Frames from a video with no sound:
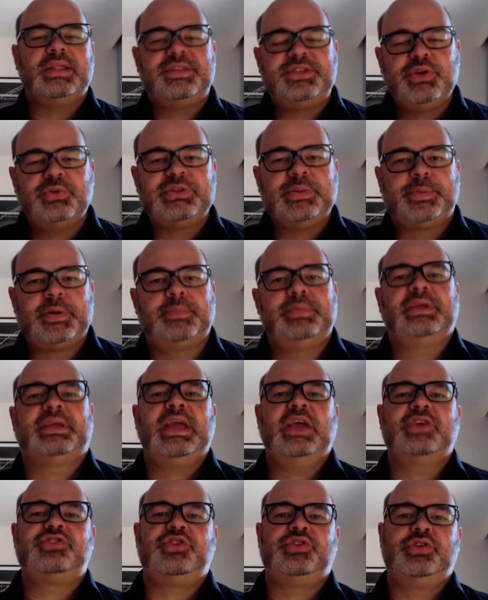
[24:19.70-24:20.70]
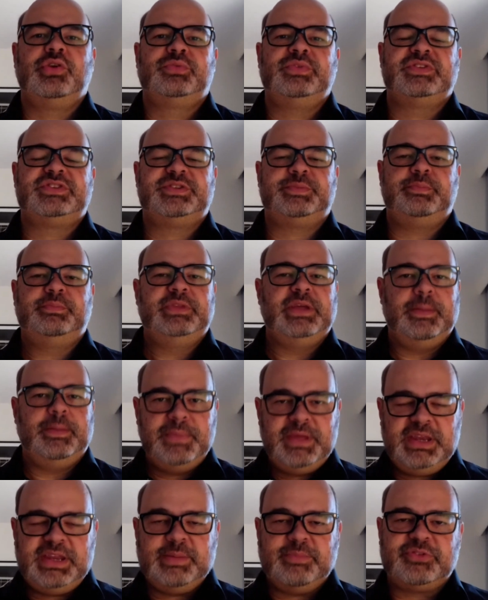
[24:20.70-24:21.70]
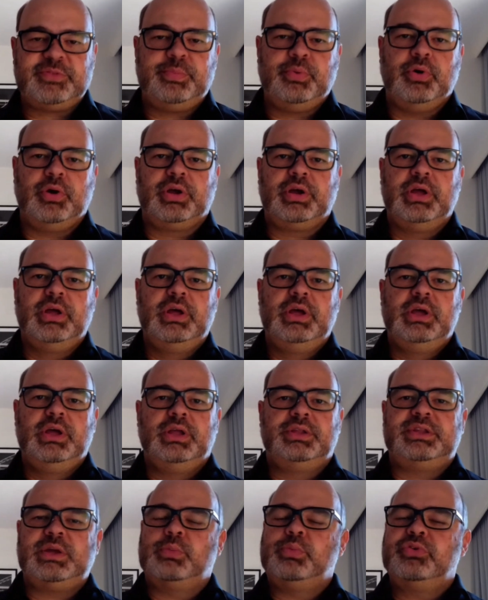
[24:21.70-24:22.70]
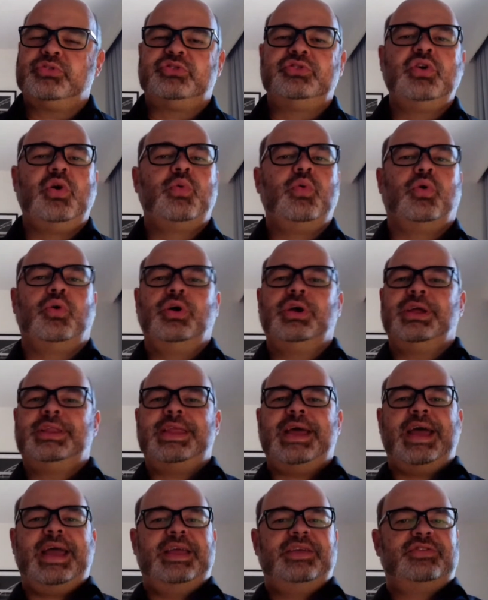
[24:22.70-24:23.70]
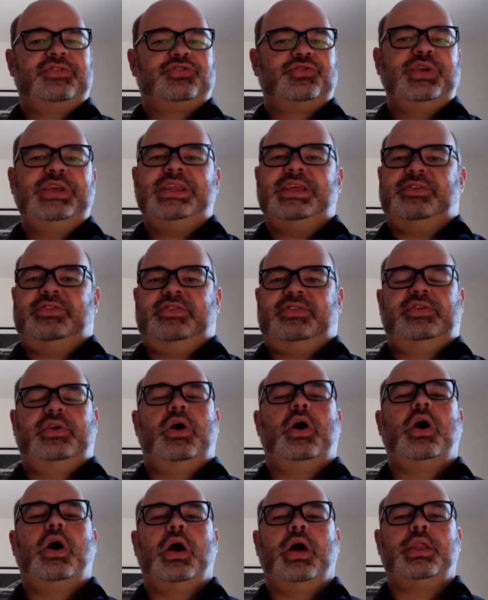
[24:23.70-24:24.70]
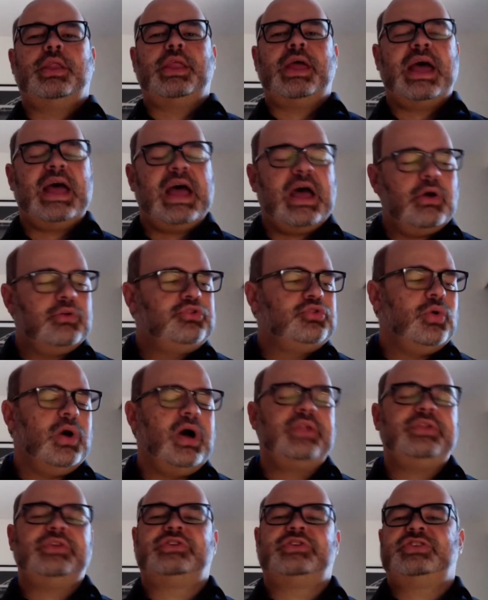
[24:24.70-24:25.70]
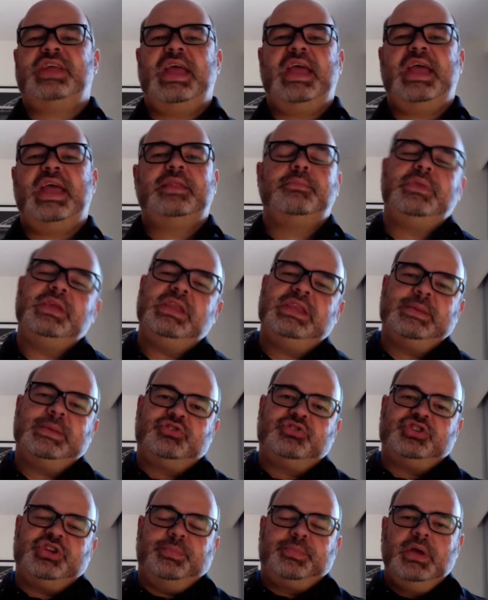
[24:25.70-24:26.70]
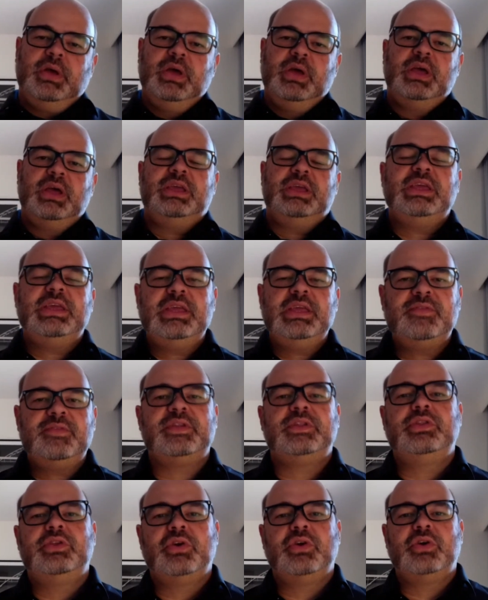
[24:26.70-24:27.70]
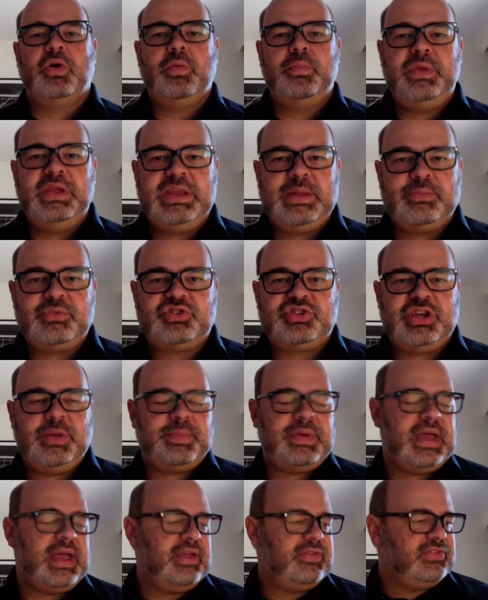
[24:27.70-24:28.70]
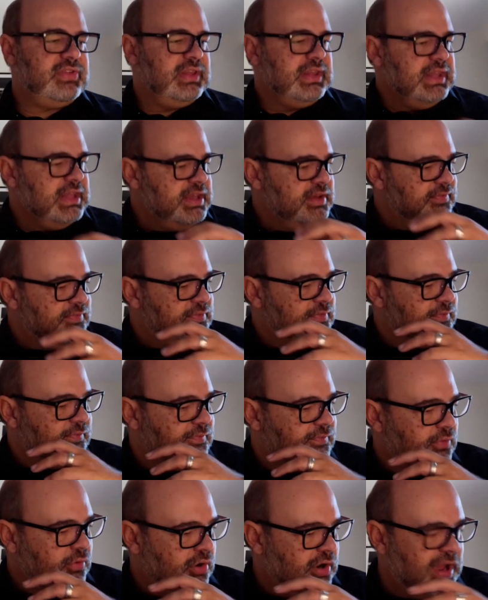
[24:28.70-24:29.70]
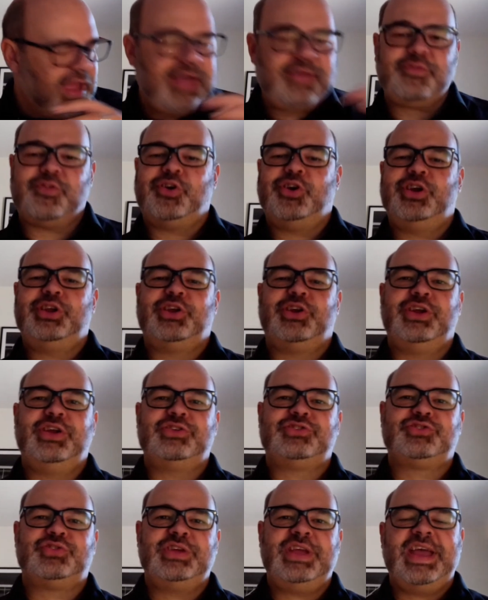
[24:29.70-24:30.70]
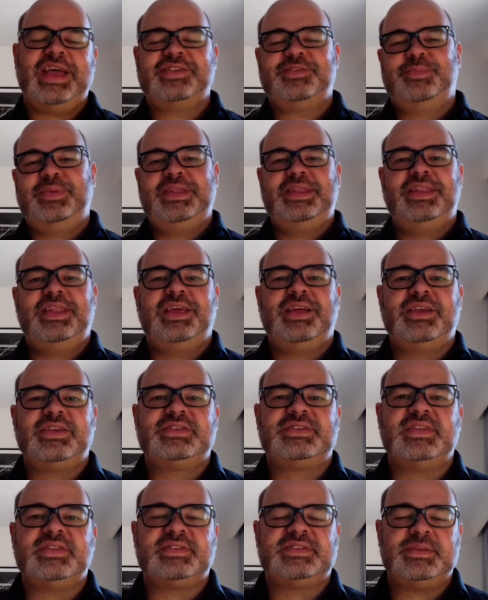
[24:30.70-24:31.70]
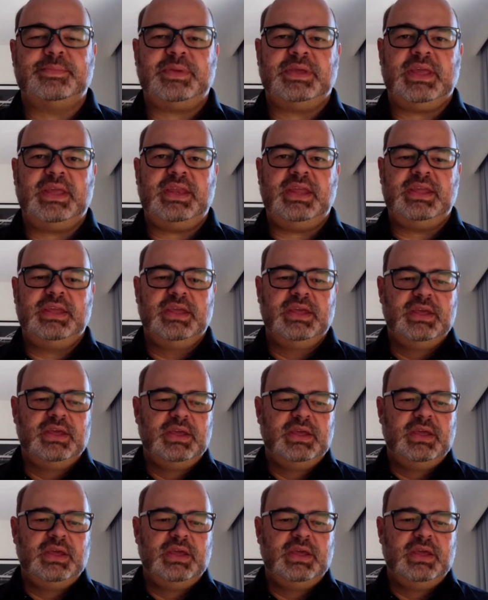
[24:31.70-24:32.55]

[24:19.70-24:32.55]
Until the publication of the Medium's book, there was no organized treatise on how to understand mediumship. Even though mediumship has lived forever in our history, has been there since the beginning,